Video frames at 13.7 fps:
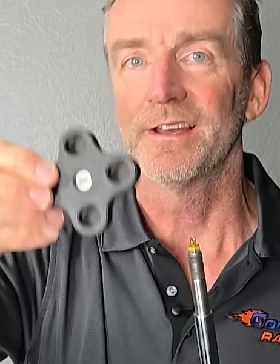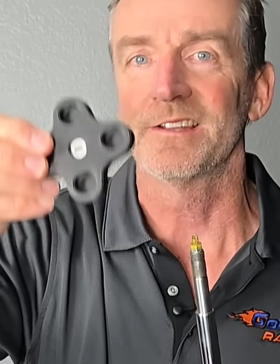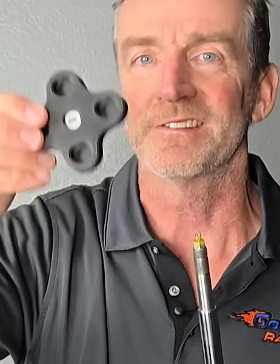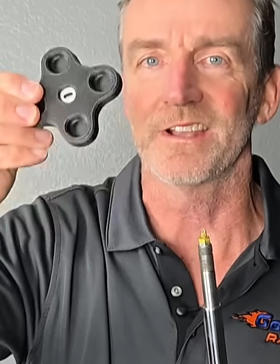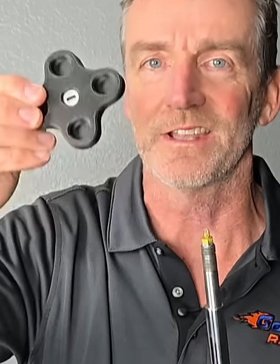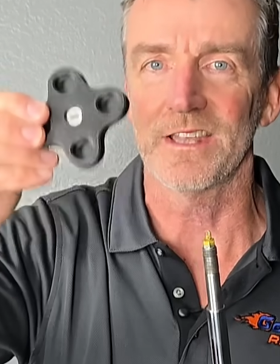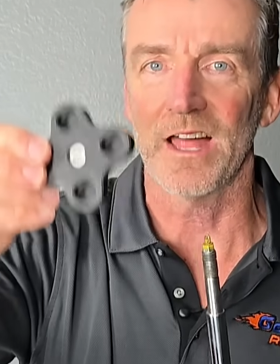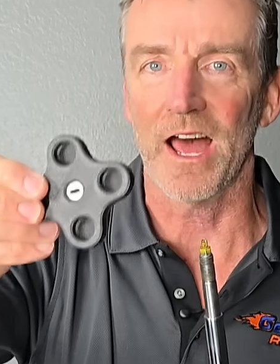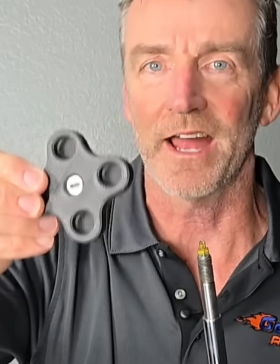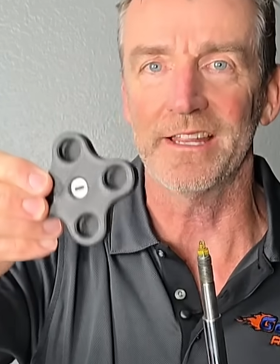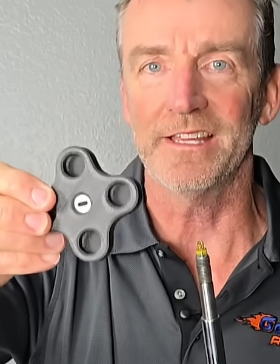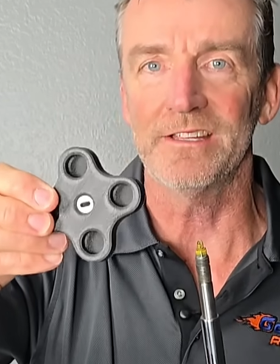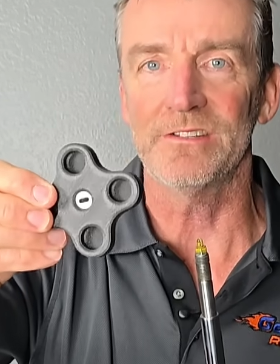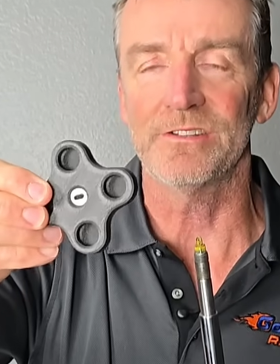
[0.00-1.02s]
It's a
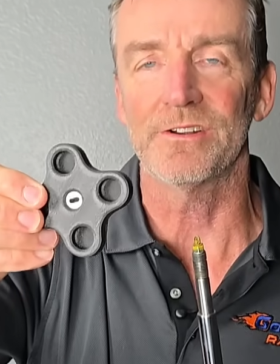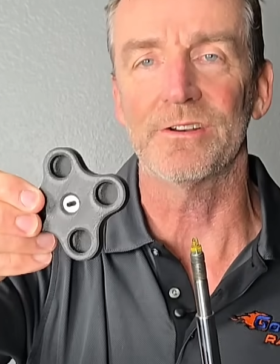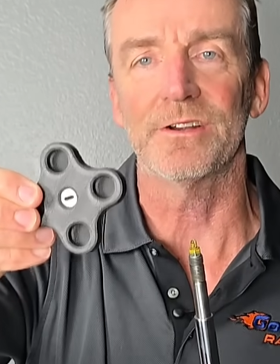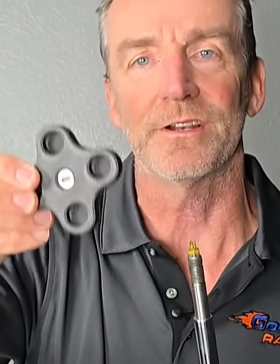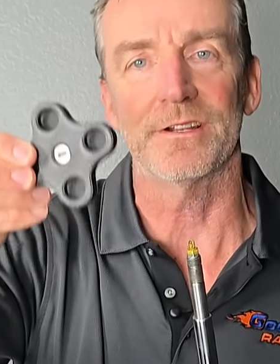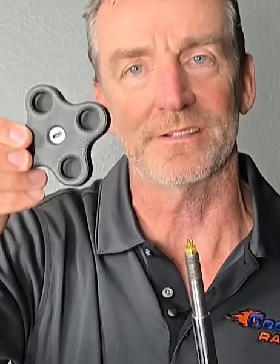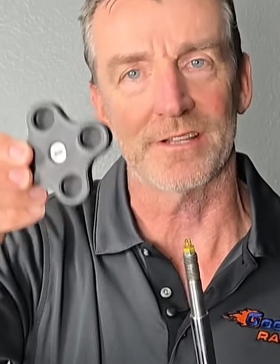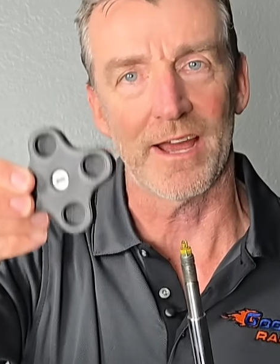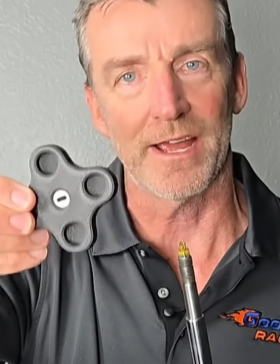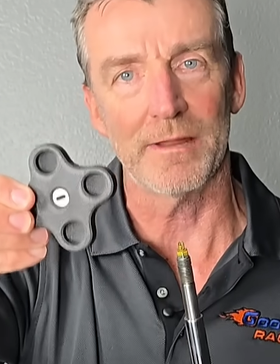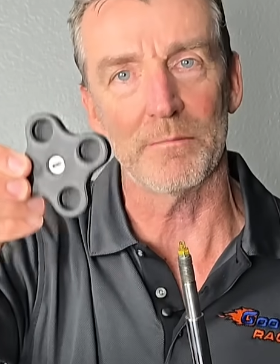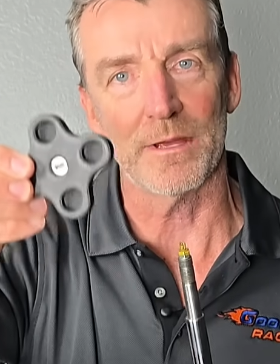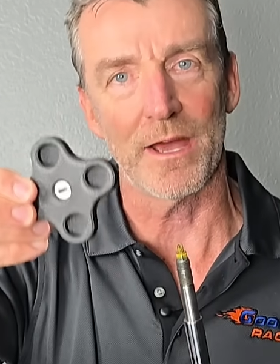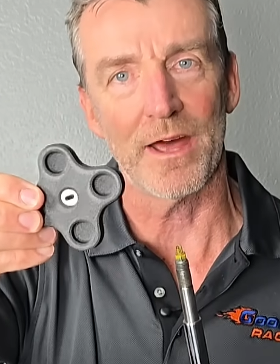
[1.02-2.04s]
lot easier in a
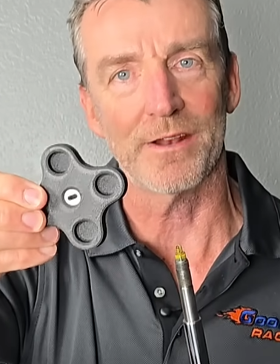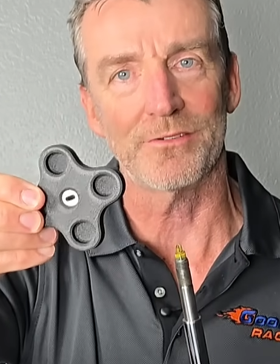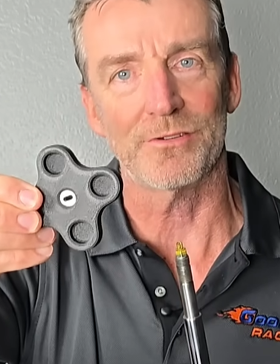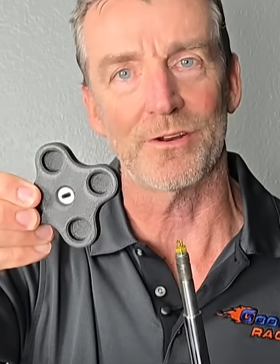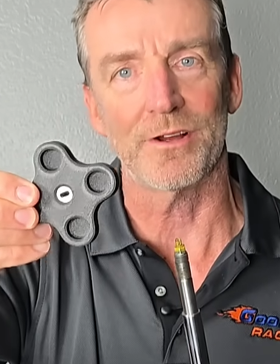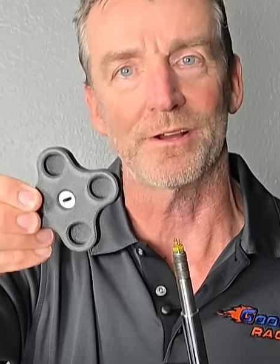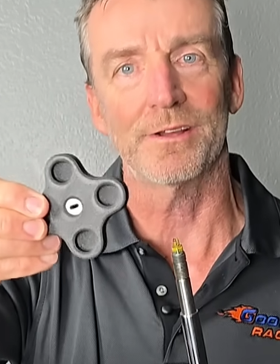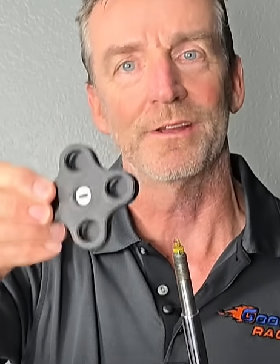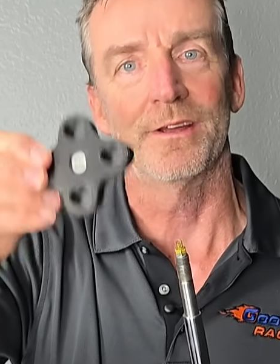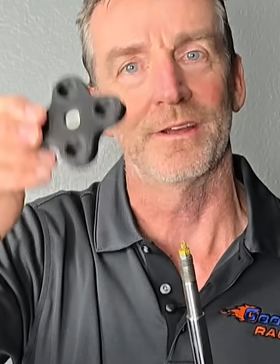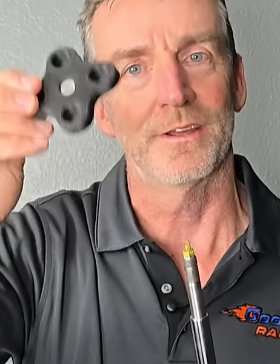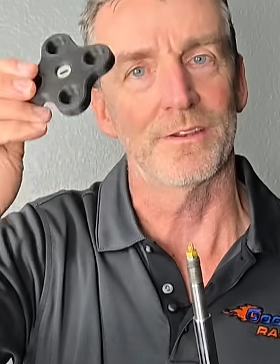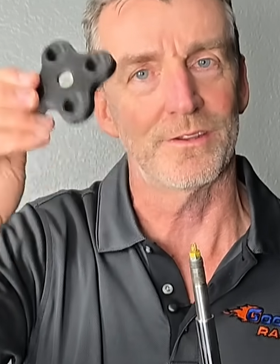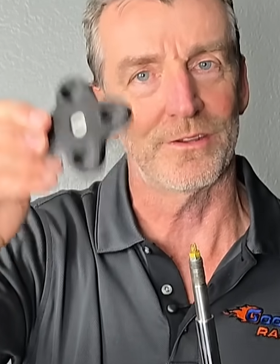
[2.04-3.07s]
tight Miata trunk
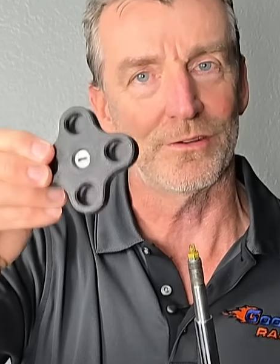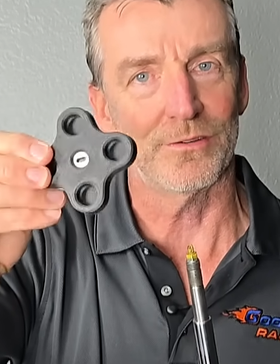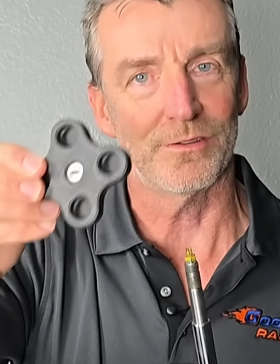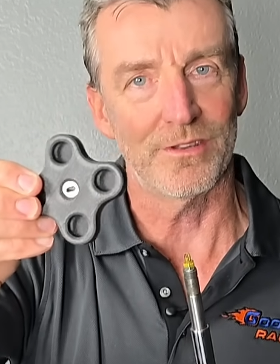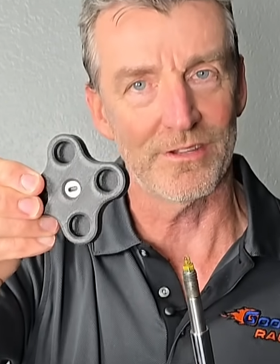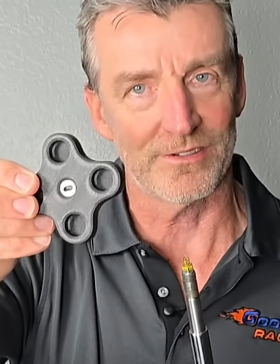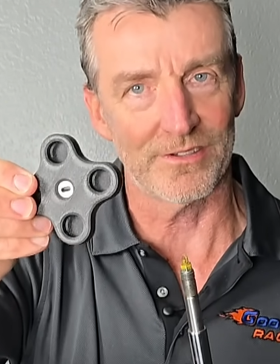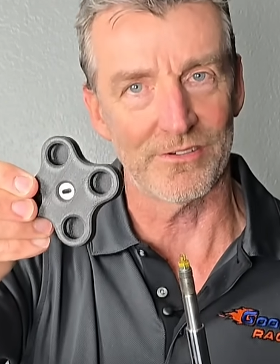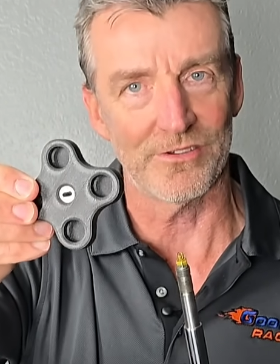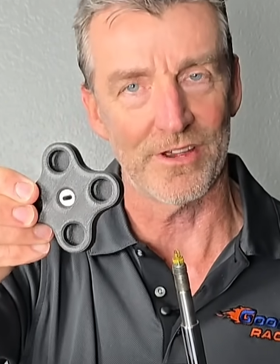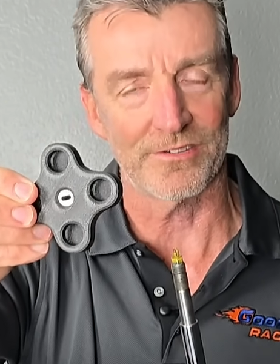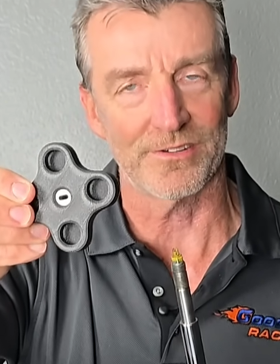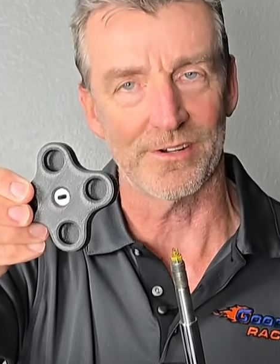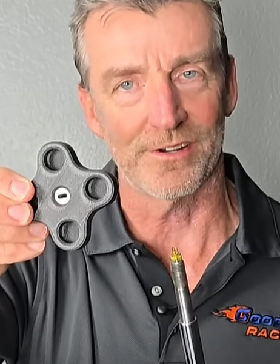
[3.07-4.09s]
to use this
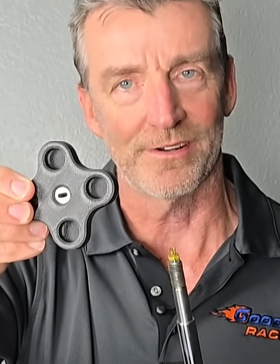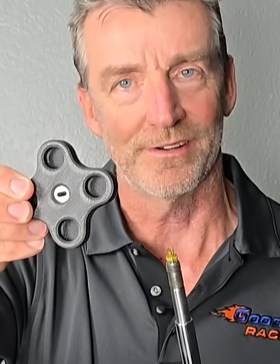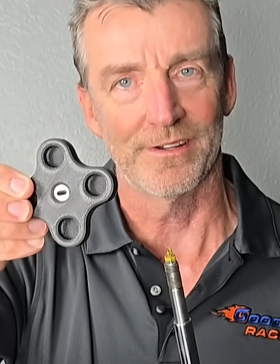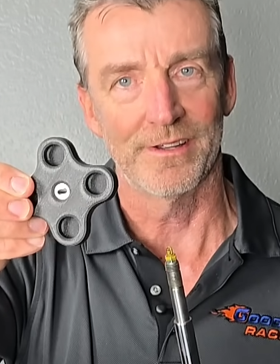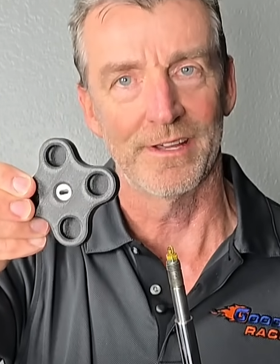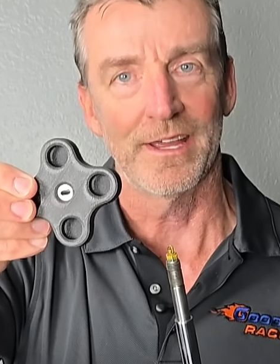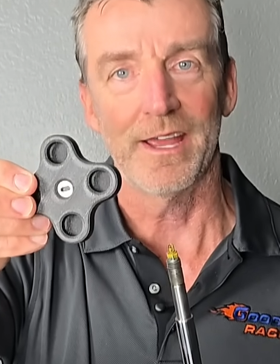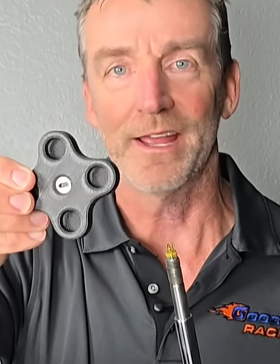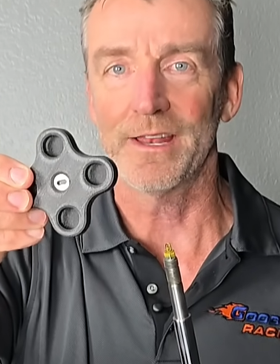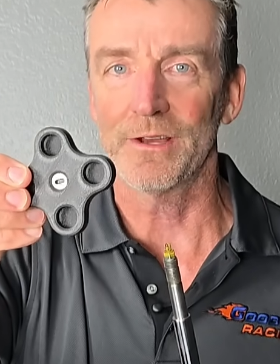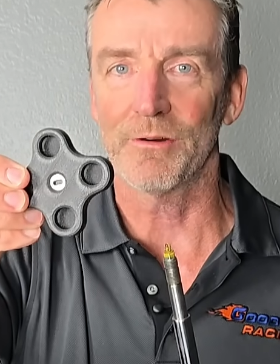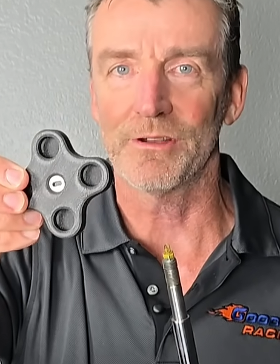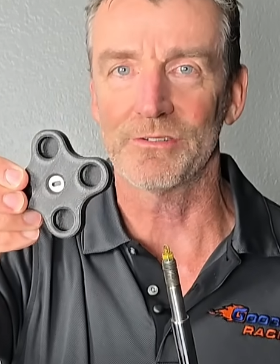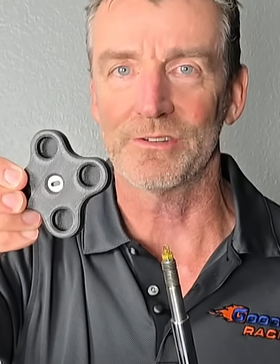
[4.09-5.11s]
adjuster.
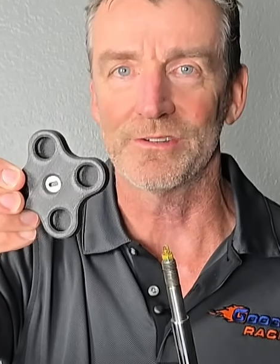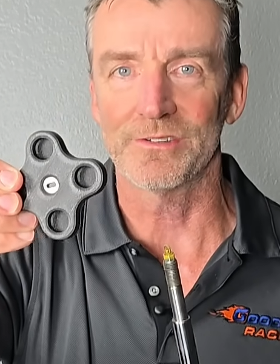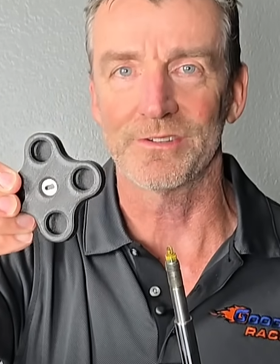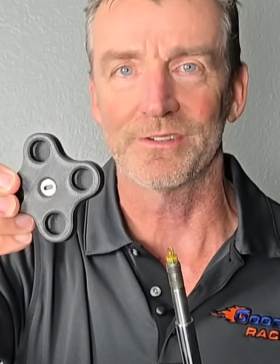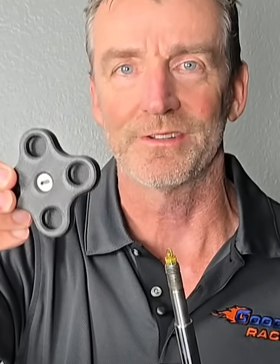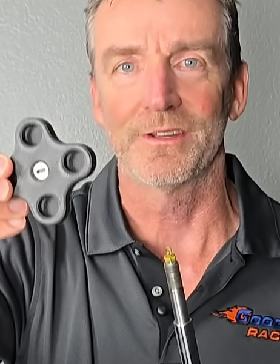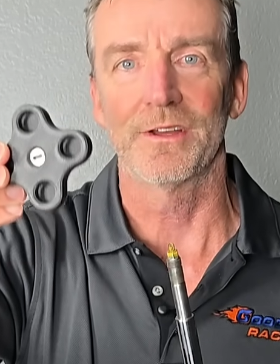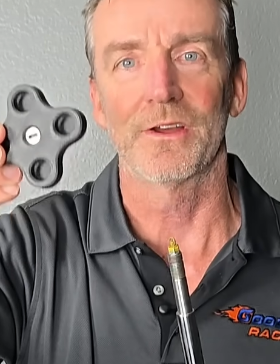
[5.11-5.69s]
Any questions?